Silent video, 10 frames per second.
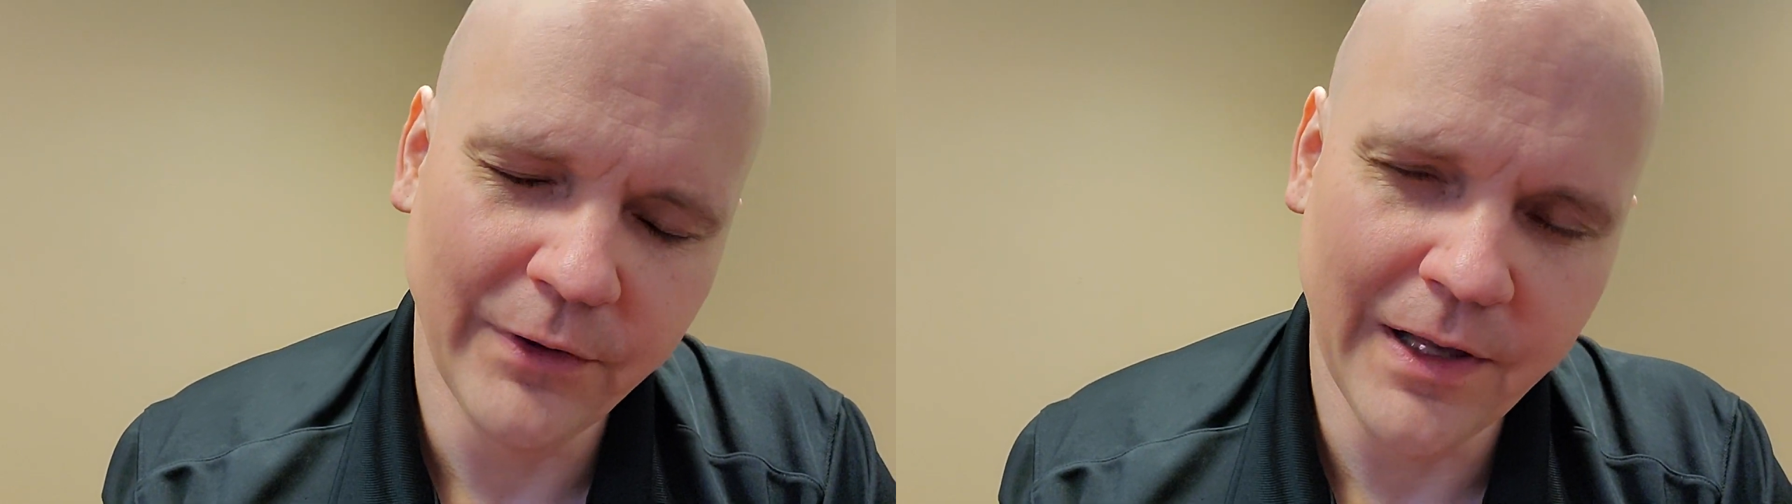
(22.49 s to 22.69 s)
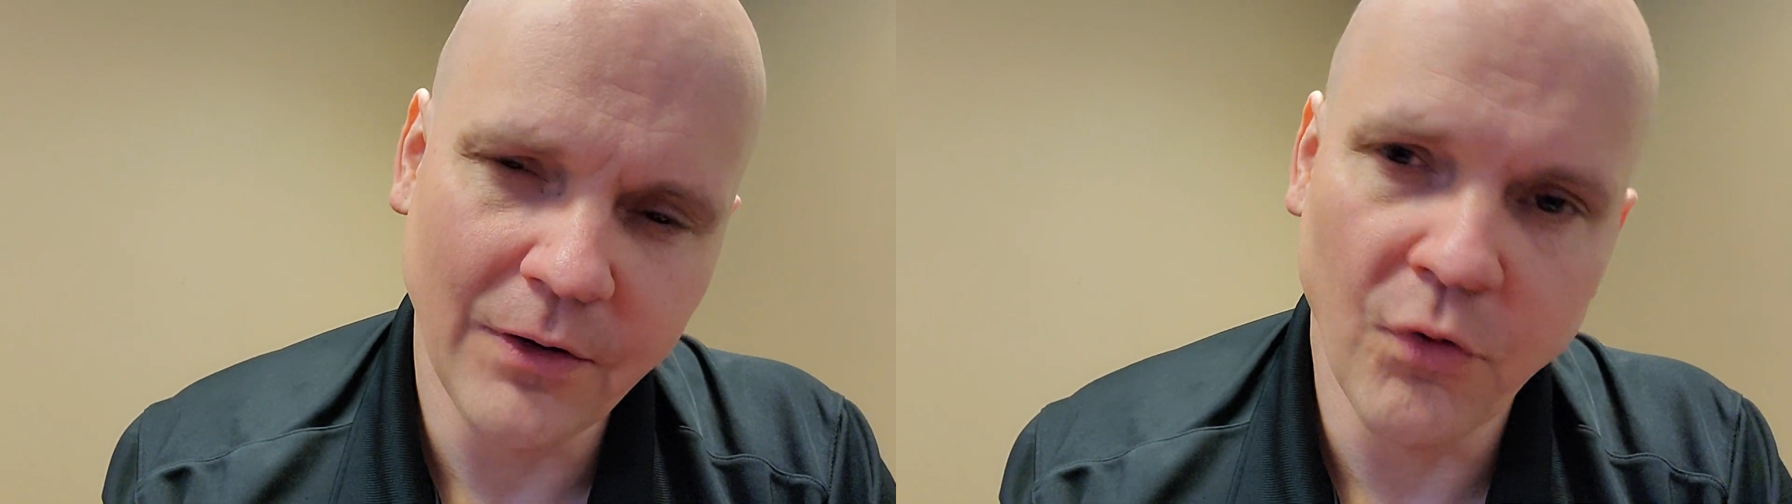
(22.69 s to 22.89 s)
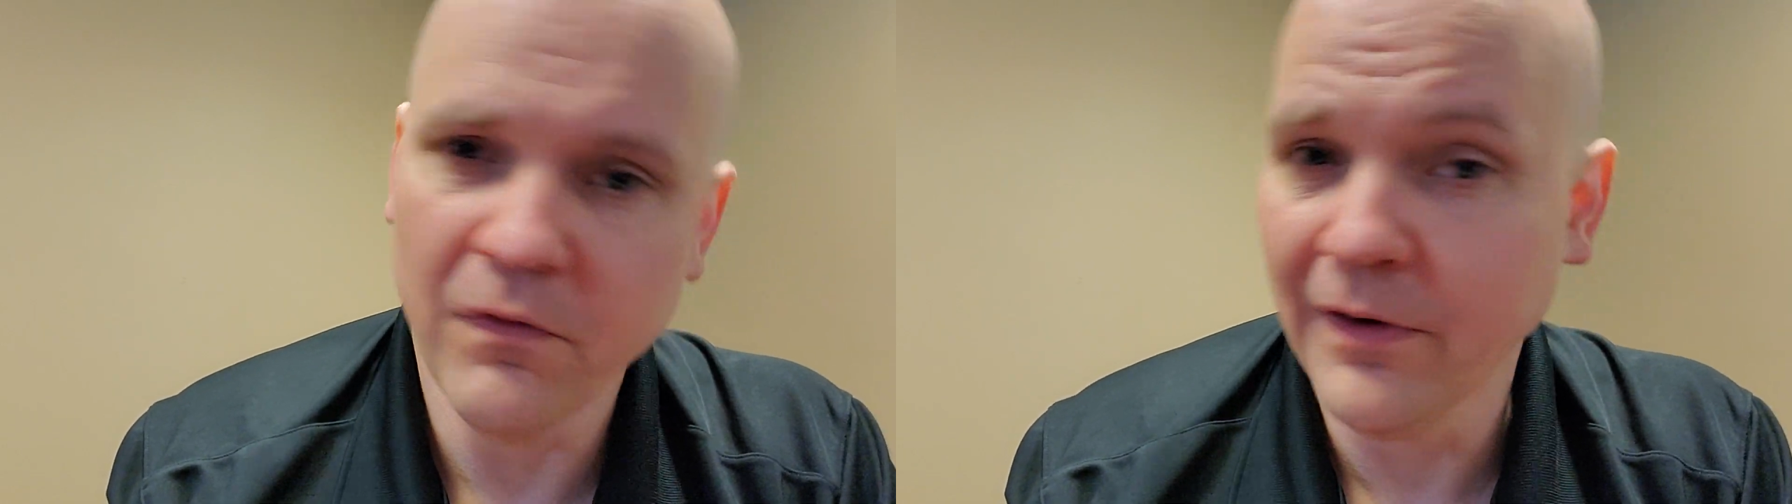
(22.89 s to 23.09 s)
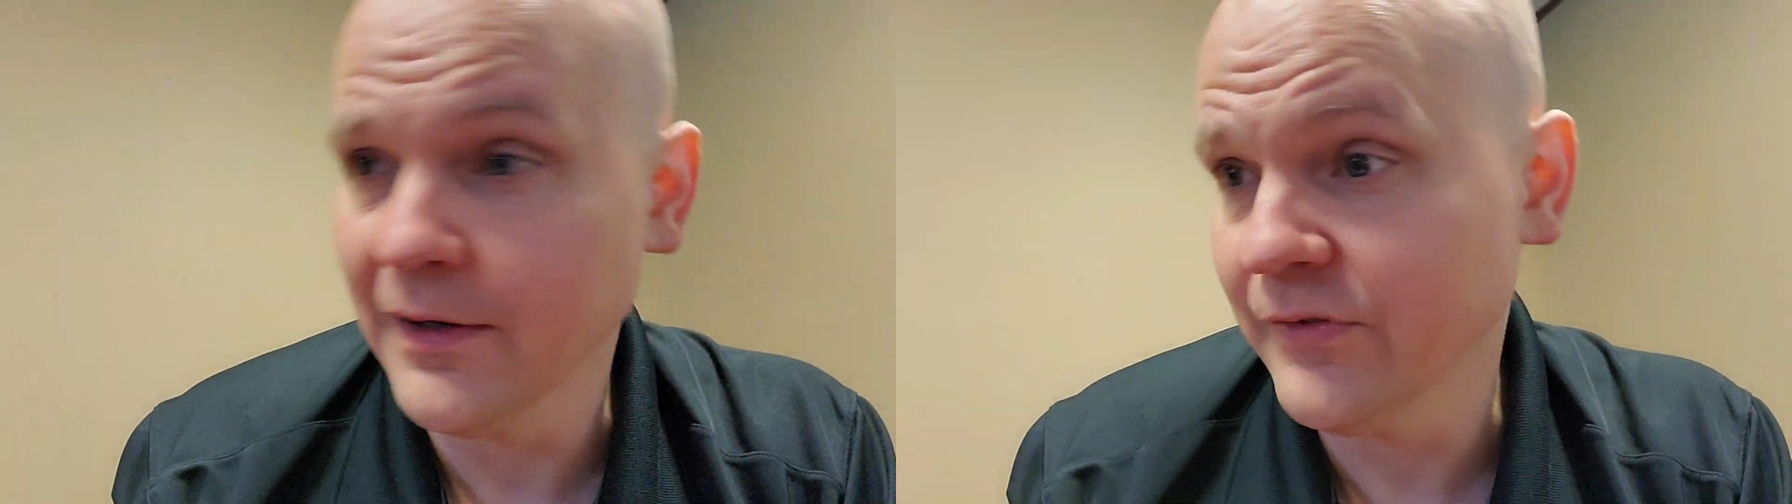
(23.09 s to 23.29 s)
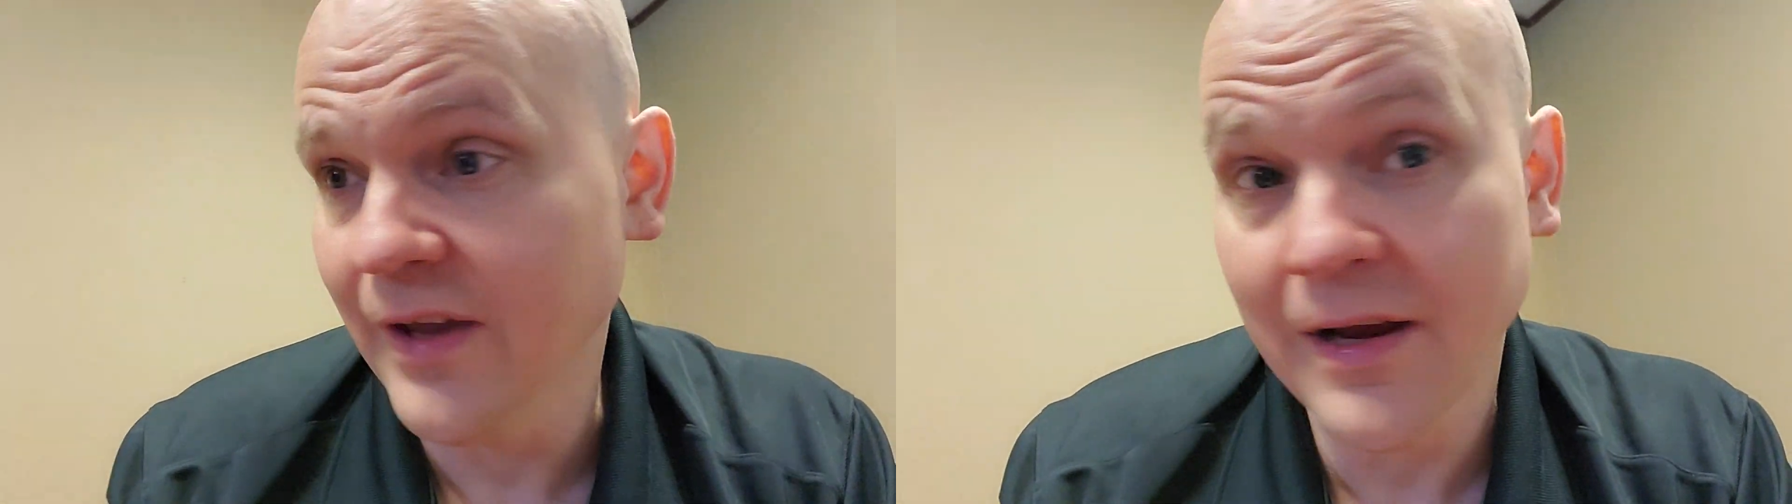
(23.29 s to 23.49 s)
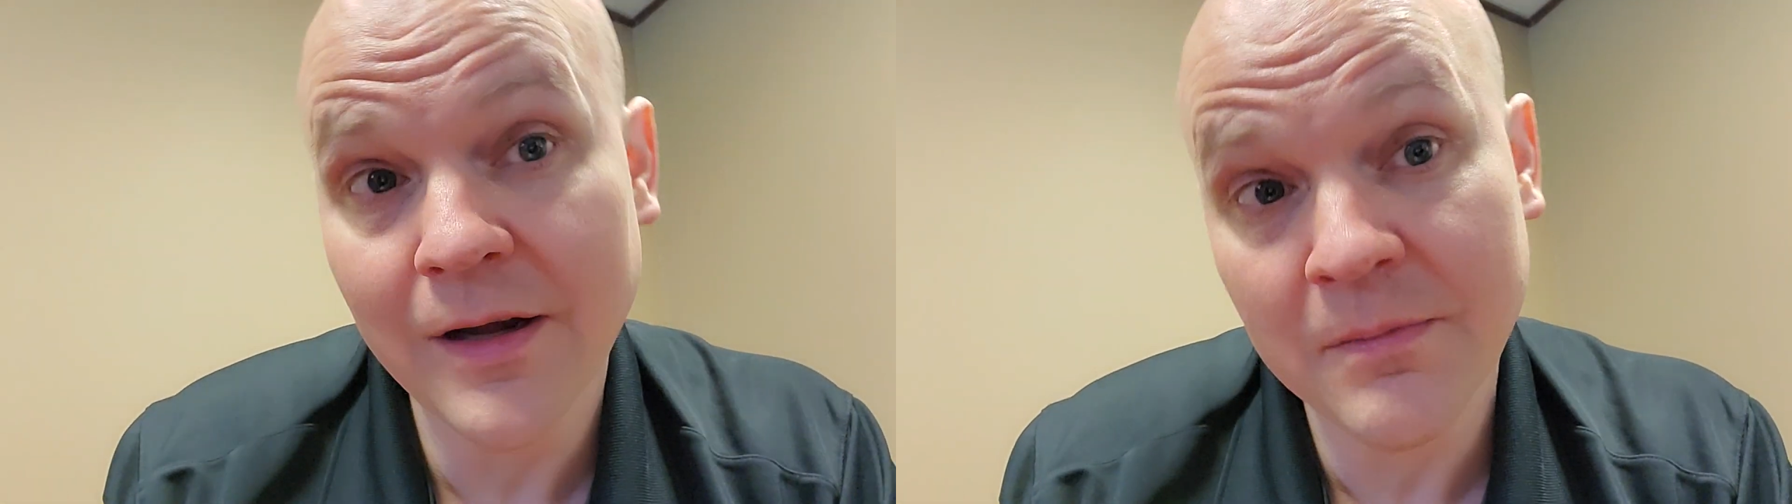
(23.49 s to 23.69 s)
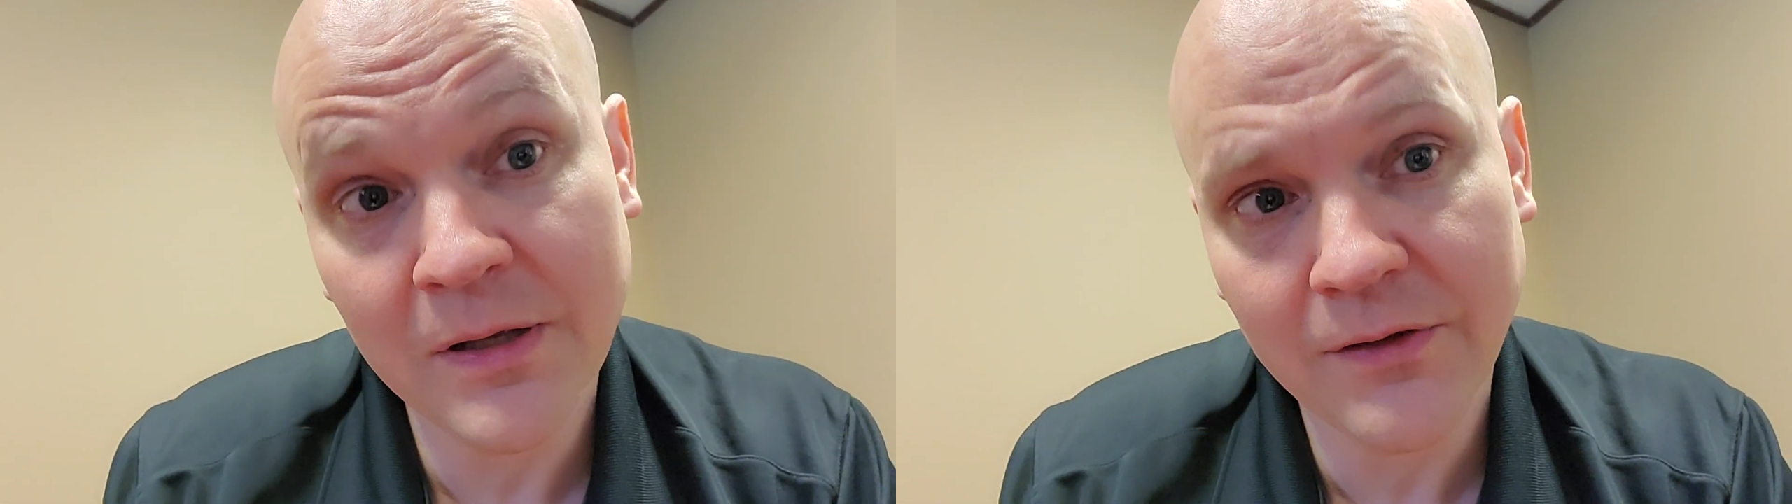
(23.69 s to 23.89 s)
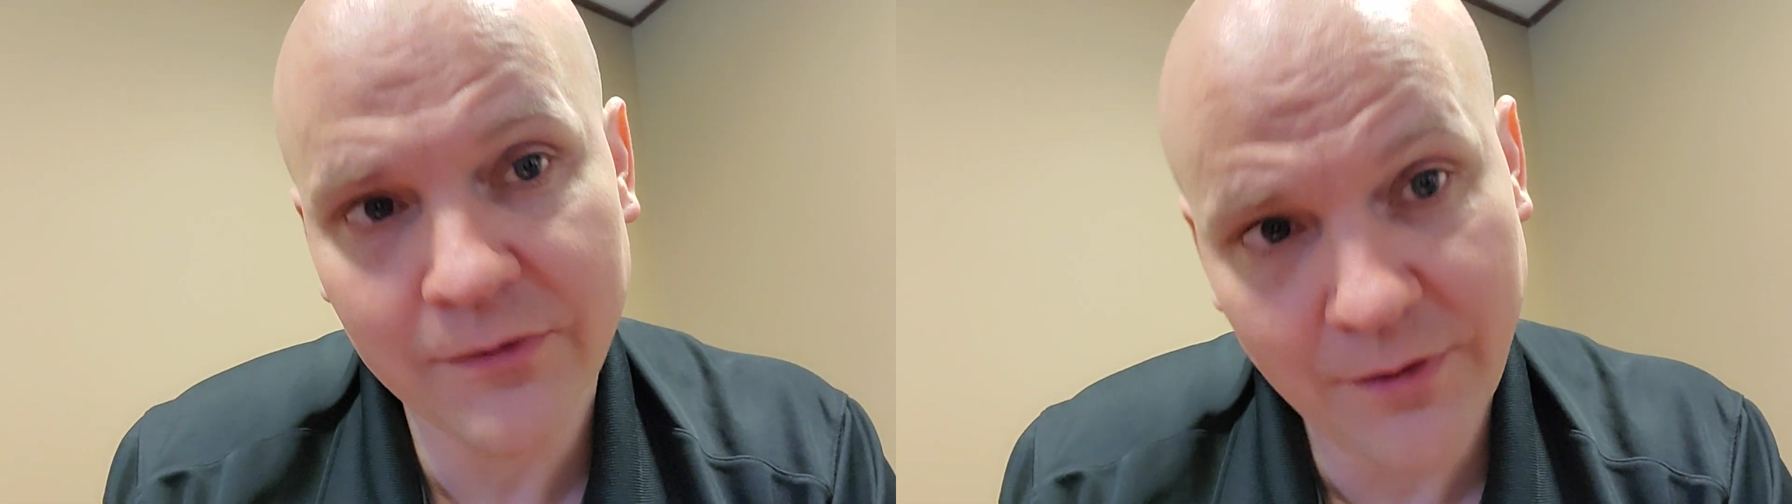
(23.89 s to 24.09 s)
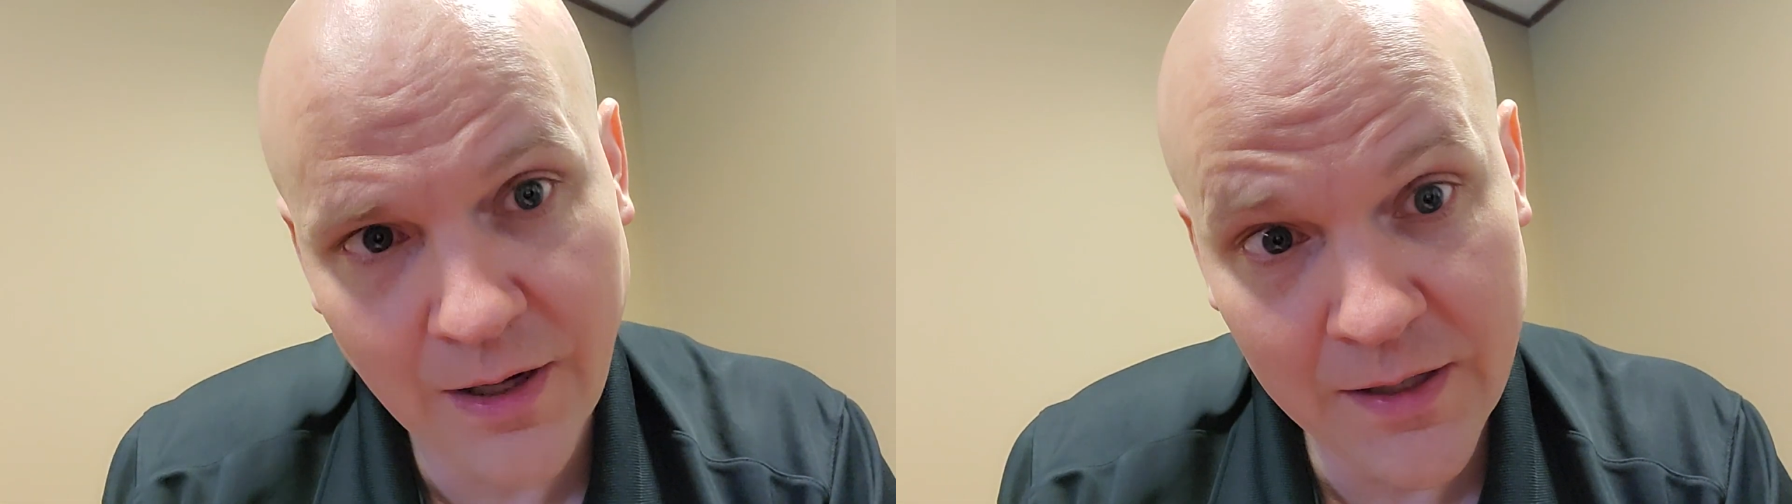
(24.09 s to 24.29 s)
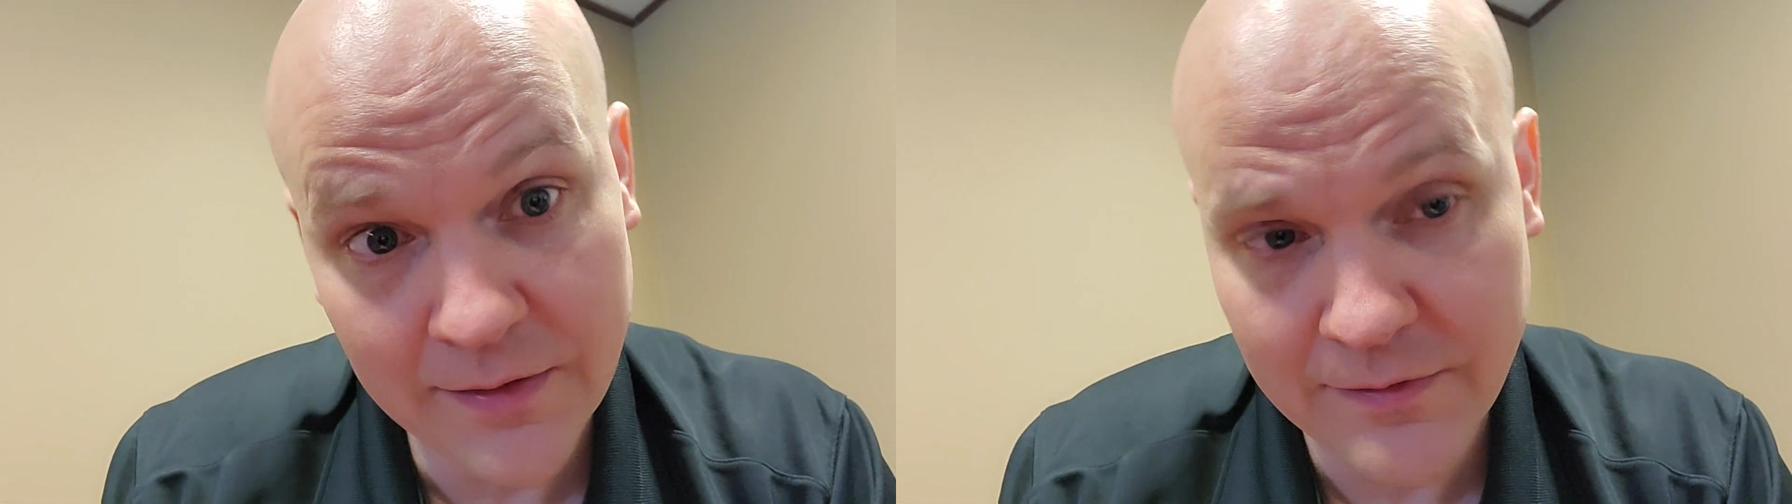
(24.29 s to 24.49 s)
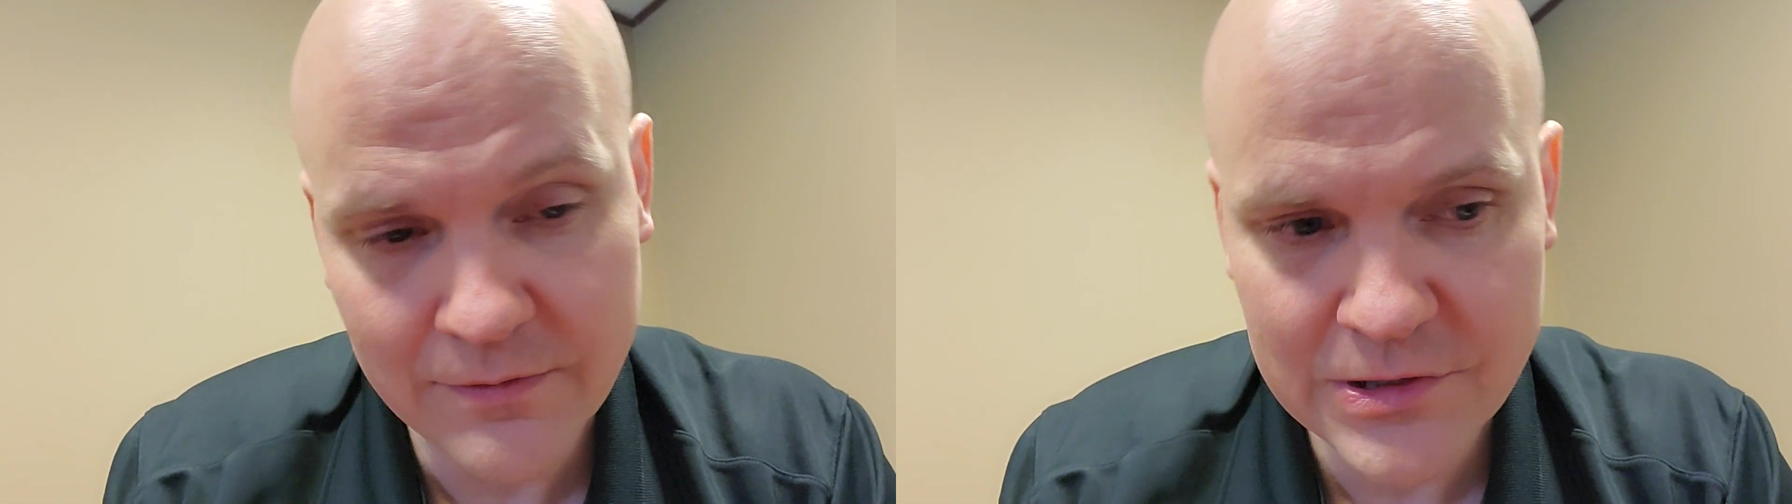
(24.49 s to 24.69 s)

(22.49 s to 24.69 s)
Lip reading: to get over anxiety because I